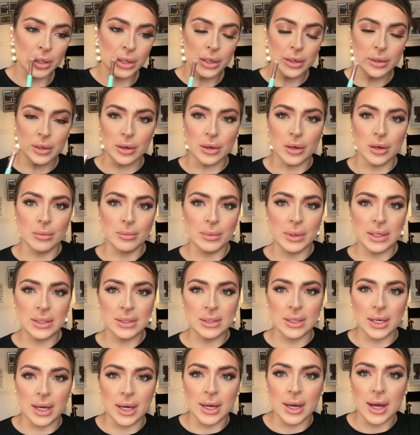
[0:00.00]
Now can we
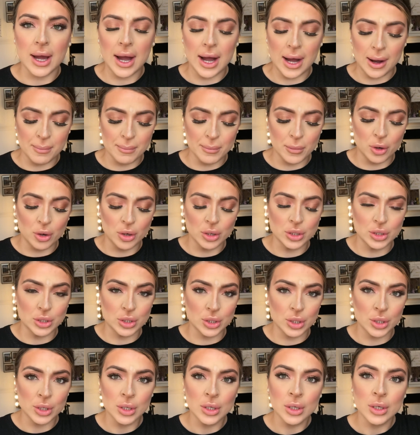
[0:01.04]
see how
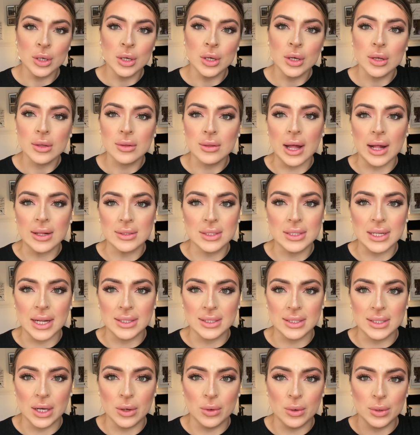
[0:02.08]
much that
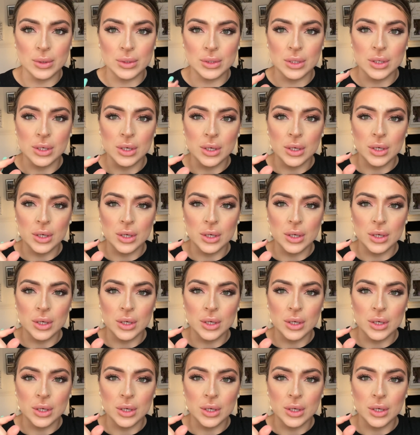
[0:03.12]
stands out,